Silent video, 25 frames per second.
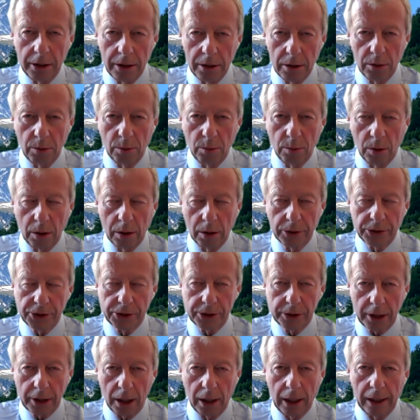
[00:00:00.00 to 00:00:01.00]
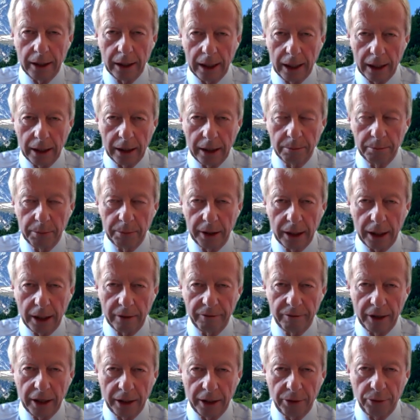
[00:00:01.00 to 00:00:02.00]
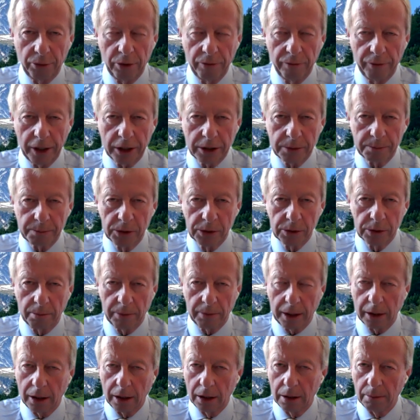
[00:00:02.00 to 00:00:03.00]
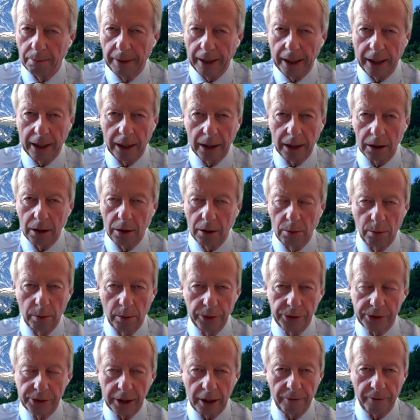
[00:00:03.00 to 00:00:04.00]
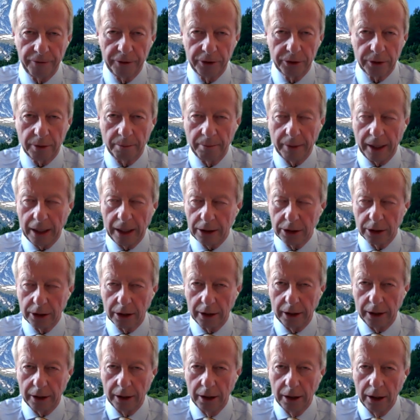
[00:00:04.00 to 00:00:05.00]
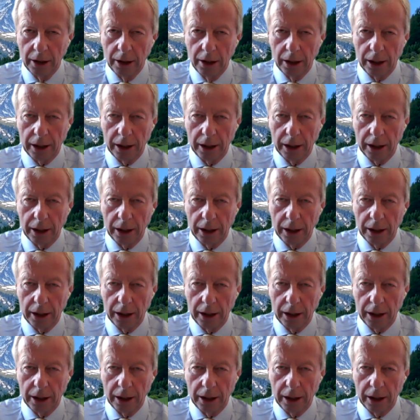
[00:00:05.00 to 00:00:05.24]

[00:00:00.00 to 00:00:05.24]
you will but have other investments or money in the bank, you will suffer dramatically.